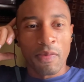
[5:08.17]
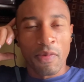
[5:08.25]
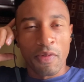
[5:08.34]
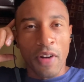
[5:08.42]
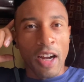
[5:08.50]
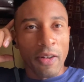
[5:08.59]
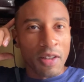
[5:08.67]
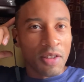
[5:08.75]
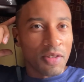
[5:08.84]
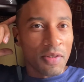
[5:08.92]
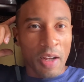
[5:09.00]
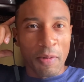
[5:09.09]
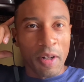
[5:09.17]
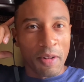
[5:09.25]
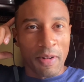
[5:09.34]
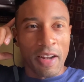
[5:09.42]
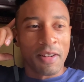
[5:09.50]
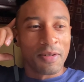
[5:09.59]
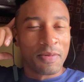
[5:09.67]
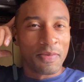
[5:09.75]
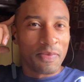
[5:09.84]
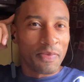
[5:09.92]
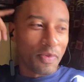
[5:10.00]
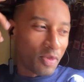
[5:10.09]
virus that went around
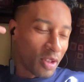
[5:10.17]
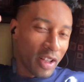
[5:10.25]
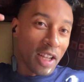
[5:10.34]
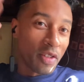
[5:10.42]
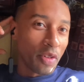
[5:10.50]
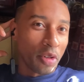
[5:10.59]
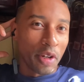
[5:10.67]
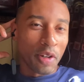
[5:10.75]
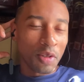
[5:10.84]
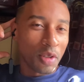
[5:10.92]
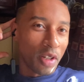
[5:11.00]
for the last few years,